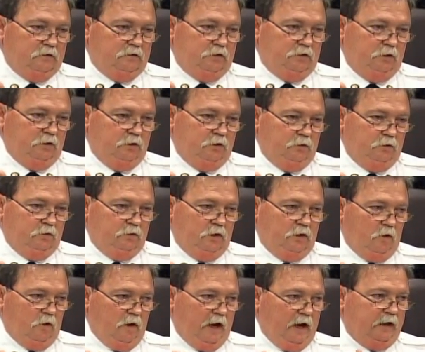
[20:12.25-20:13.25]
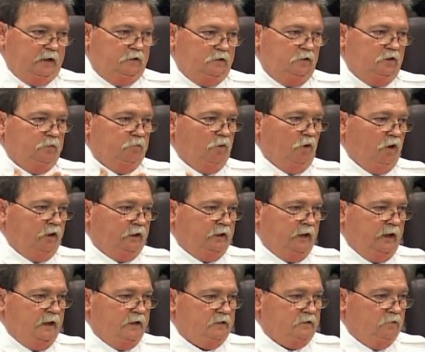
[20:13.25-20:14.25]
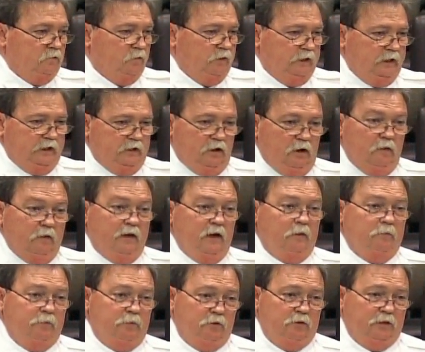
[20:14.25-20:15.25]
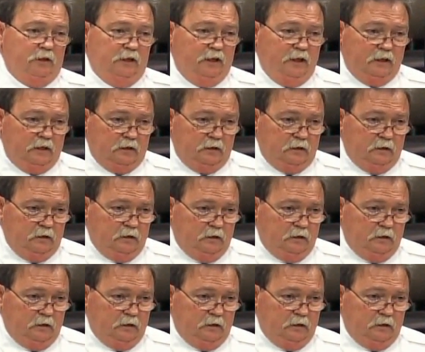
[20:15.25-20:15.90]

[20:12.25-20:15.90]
to go out and do the broadcast of we need all the help you can get,